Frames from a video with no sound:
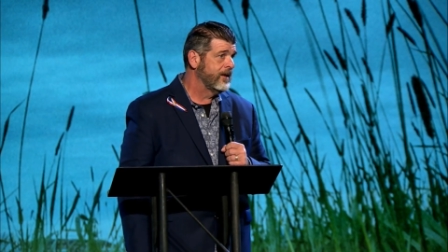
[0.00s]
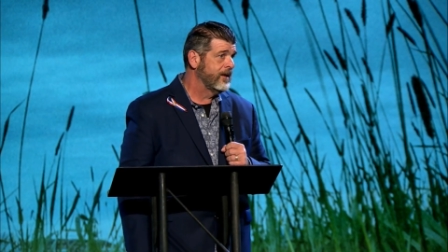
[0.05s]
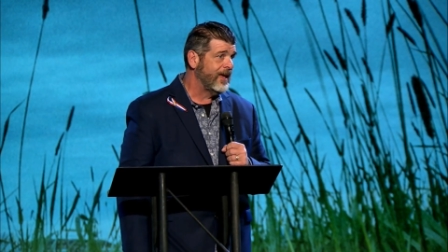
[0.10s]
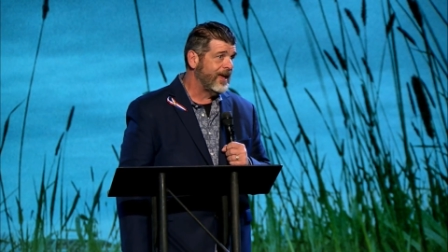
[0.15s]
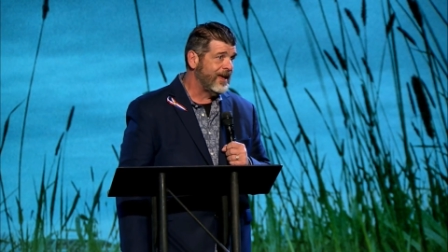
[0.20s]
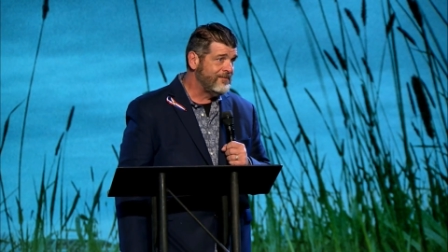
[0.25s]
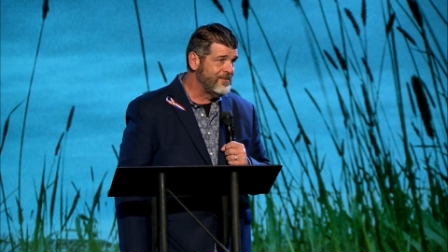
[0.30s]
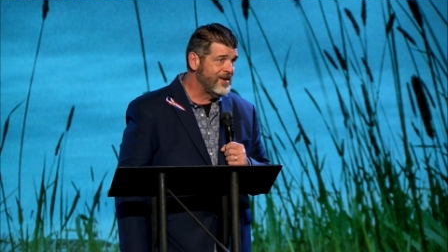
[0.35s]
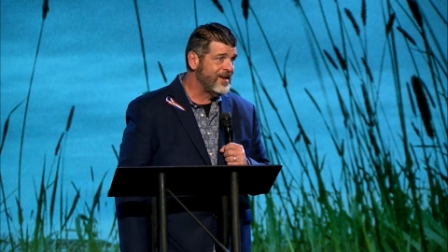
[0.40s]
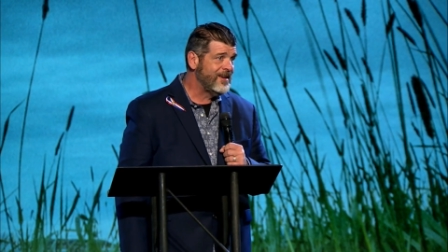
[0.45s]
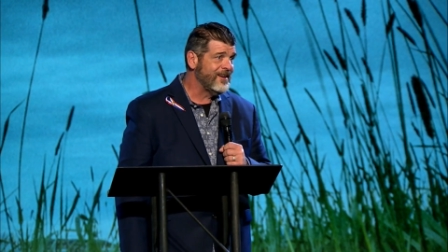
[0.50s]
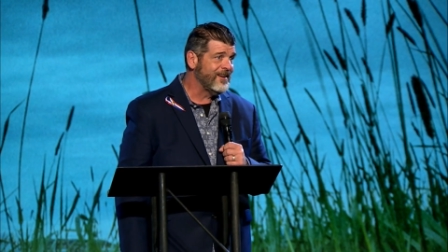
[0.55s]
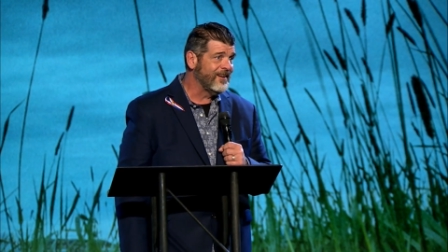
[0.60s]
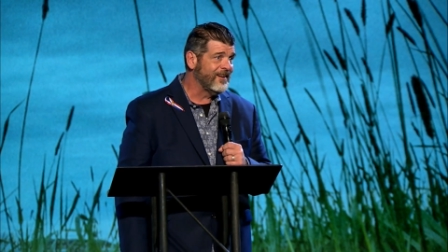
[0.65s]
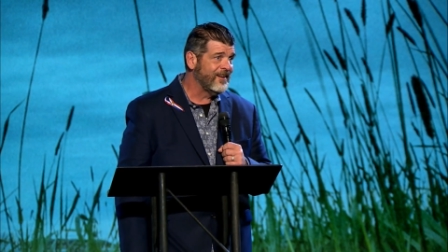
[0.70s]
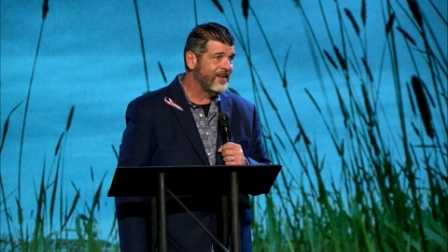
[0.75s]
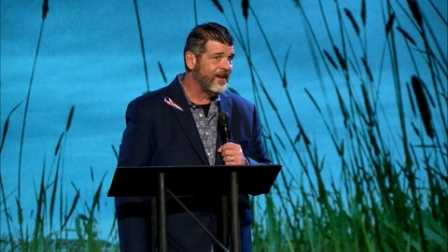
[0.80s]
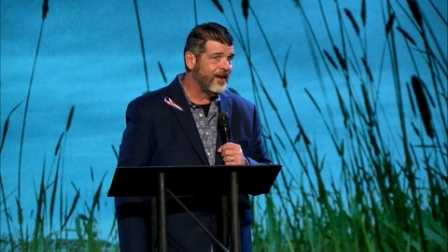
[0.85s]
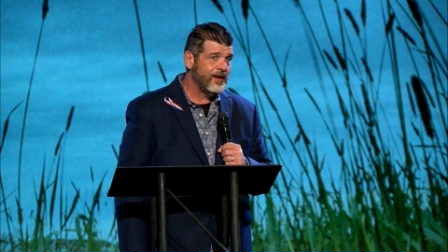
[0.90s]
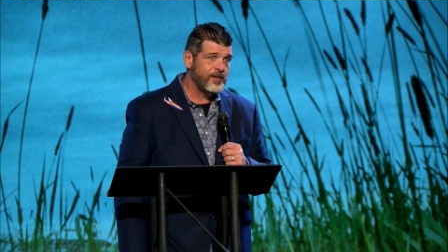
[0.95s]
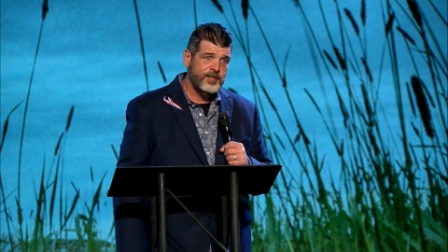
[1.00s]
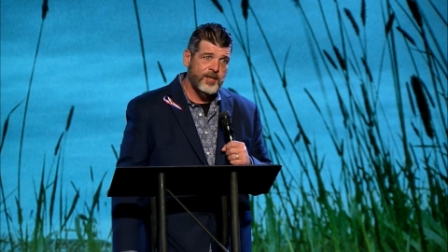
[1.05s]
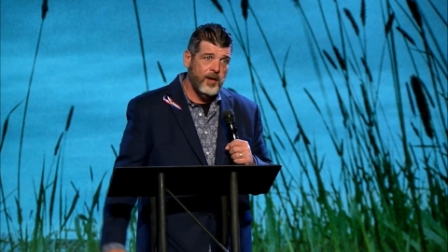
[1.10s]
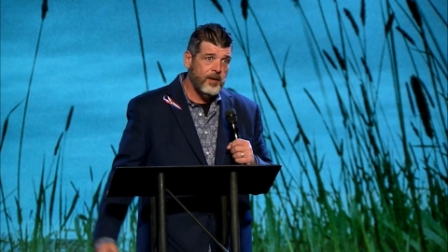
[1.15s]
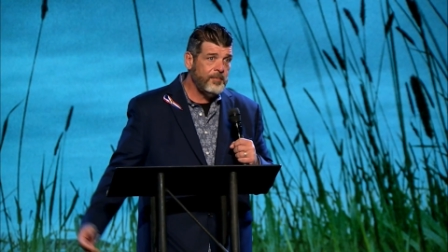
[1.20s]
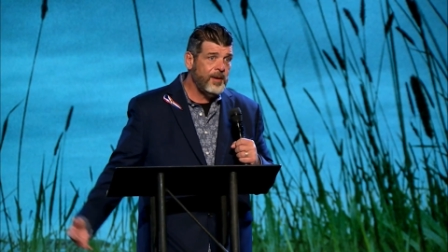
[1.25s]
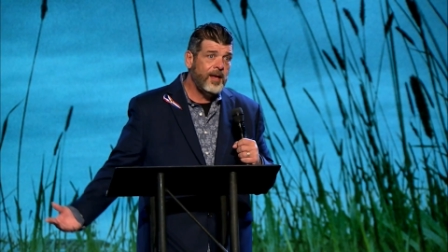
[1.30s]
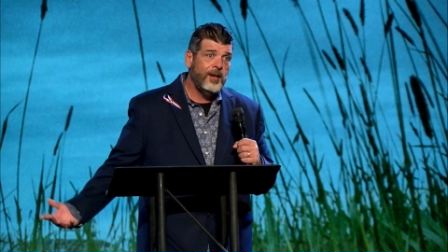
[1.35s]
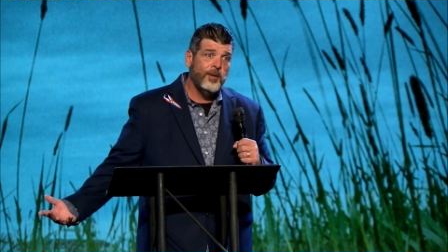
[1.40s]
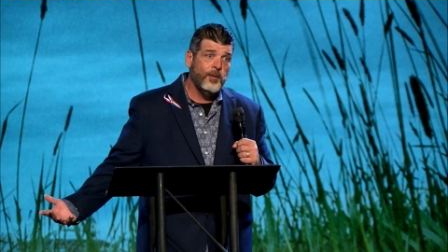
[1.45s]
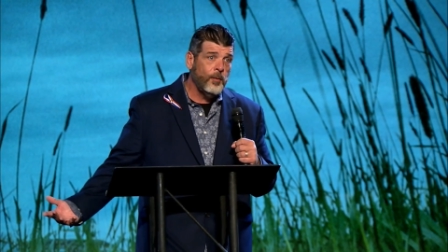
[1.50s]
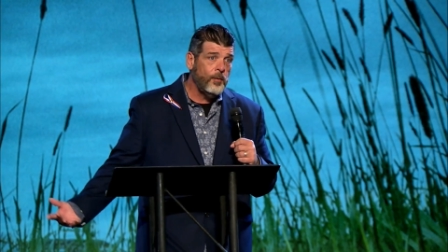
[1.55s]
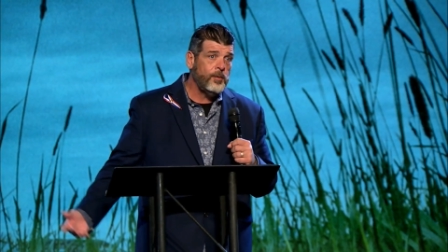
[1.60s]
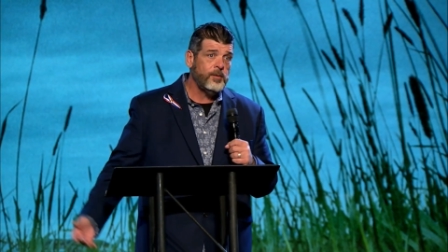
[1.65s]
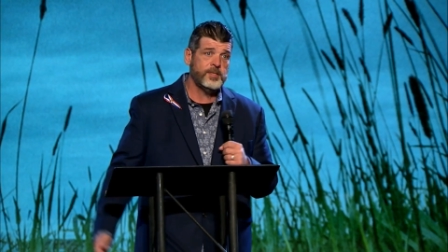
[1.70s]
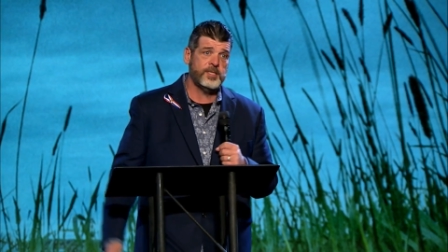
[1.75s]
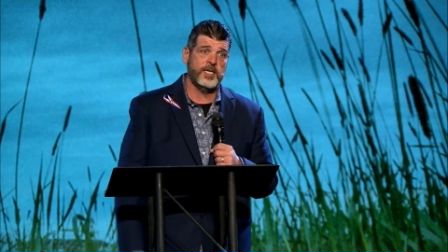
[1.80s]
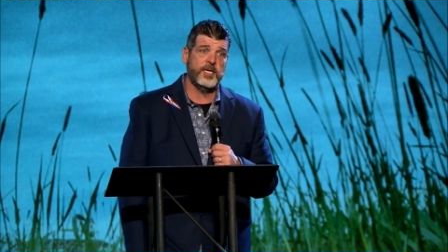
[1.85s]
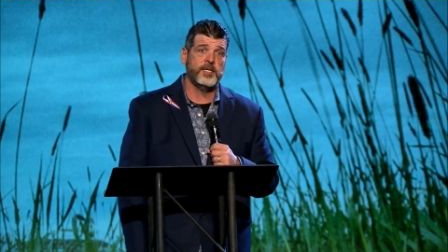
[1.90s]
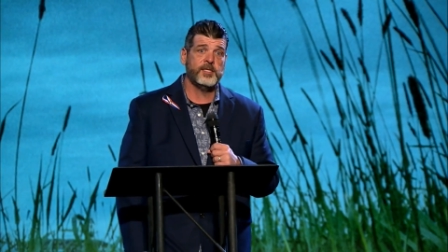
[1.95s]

Amen. And it's all about loyalty.